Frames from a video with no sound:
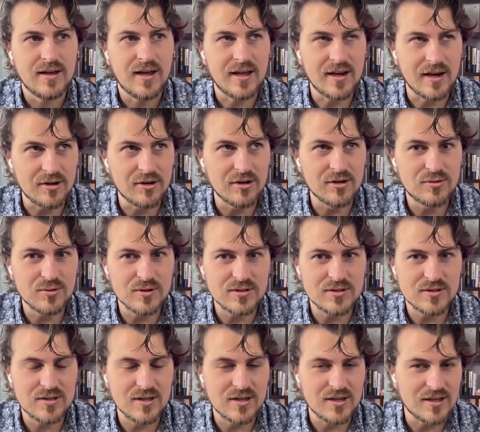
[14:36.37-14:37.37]
And I know
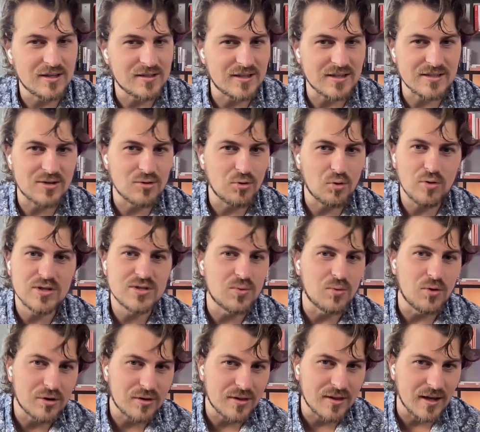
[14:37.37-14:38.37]
it doesn't always
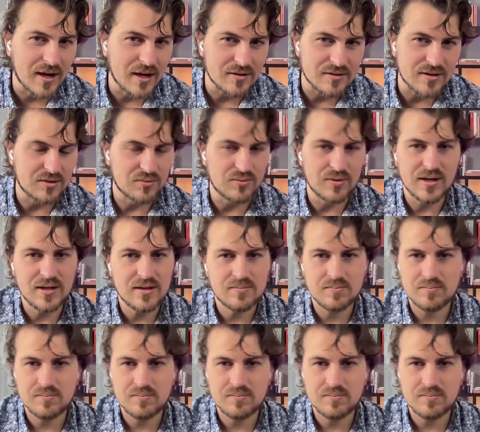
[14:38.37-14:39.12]
work out that way.